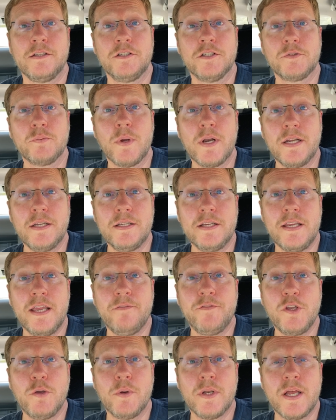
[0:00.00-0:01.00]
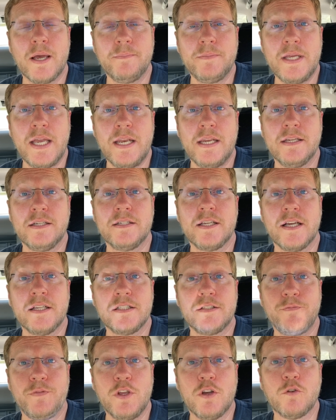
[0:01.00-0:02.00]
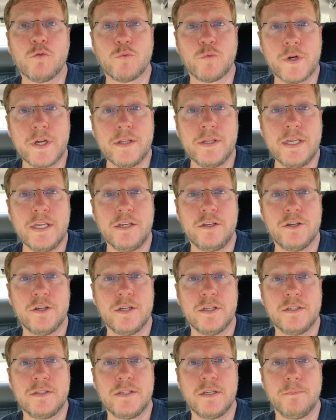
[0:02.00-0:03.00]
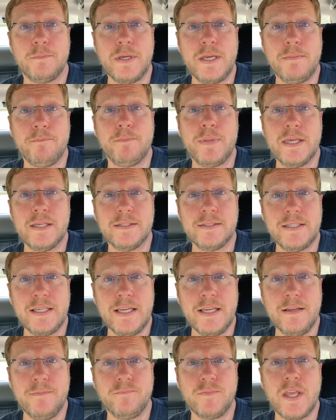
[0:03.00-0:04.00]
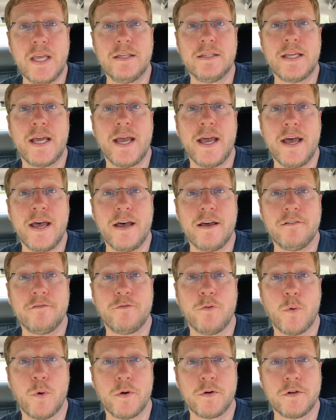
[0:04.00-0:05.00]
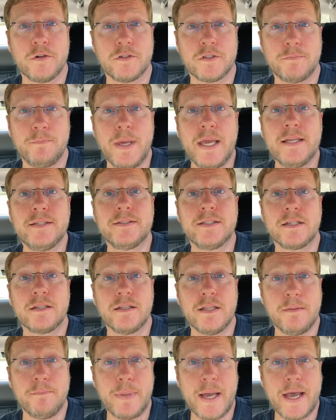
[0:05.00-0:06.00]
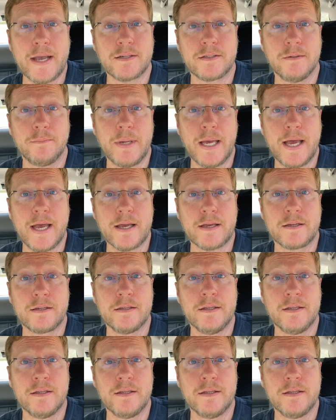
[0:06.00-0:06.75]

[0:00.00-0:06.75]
Just wanted to give you an update. It does feel really good to be busy and to have orders basically back to back.